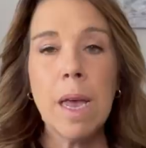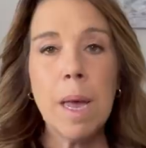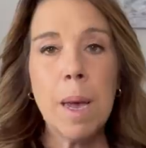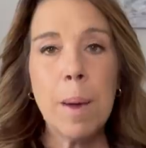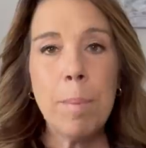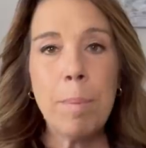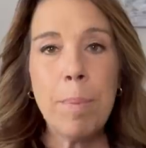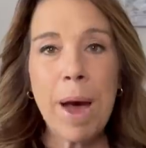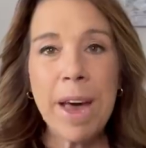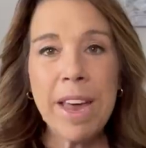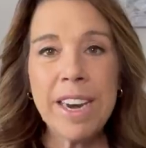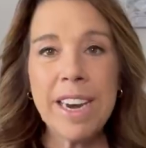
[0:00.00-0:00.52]

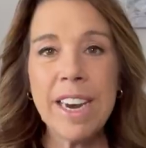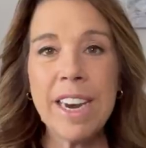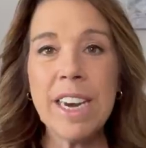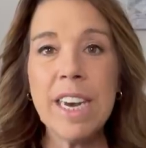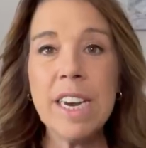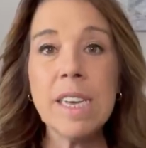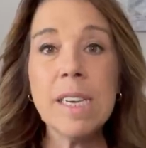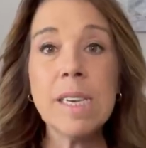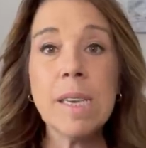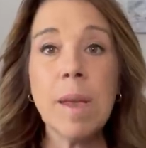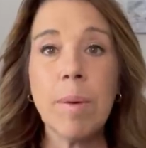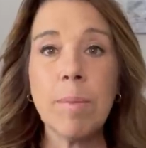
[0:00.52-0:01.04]
but it
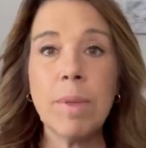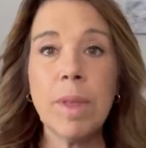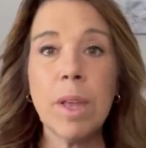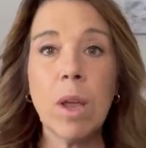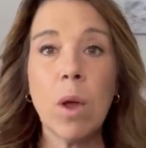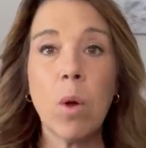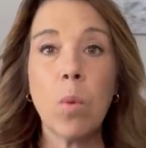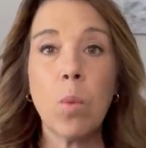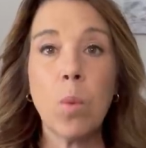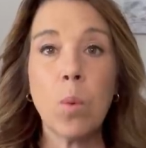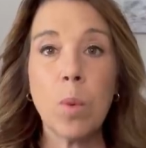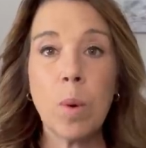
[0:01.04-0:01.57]
is something
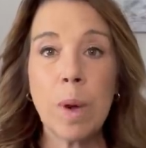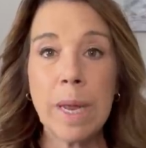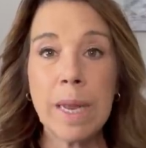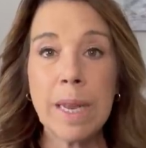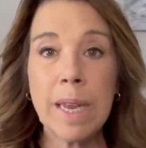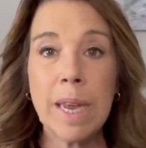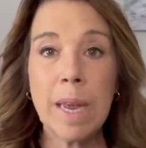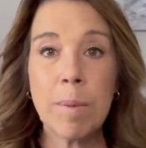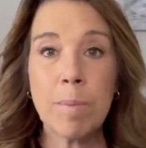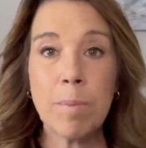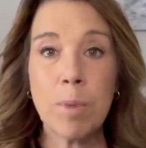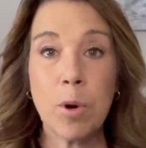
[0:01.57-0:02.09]

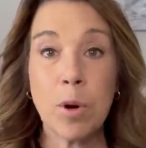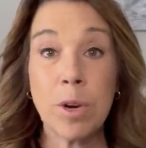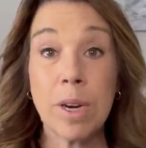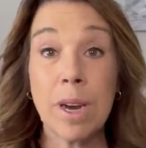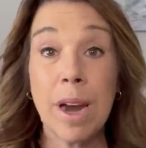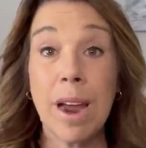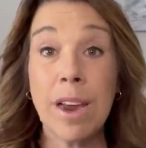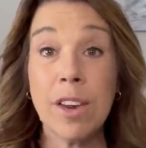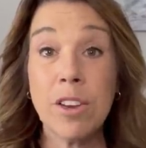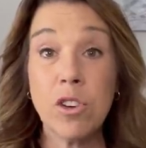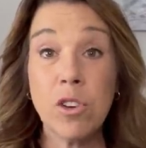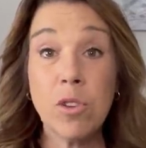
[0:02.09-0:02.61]
really important.
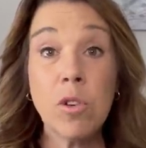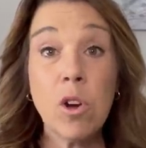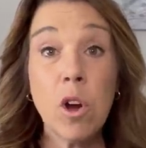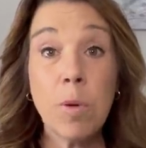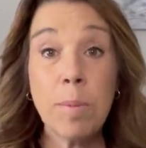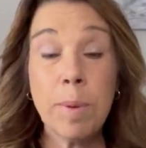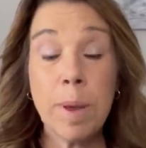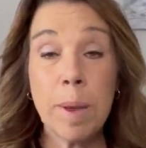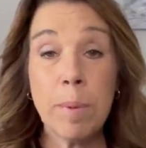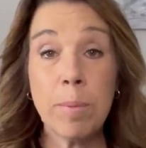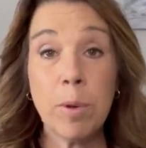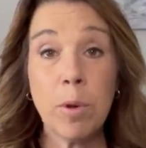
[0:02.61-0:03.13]
I do know
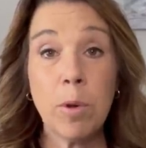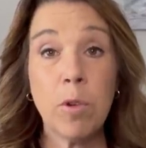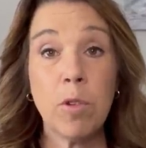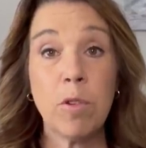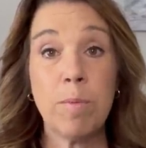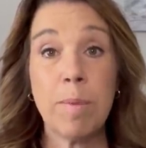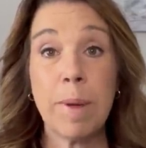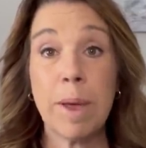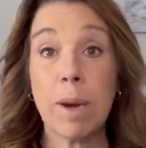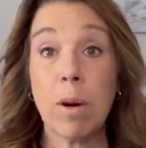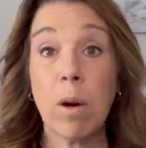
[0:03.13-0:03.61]
people who've been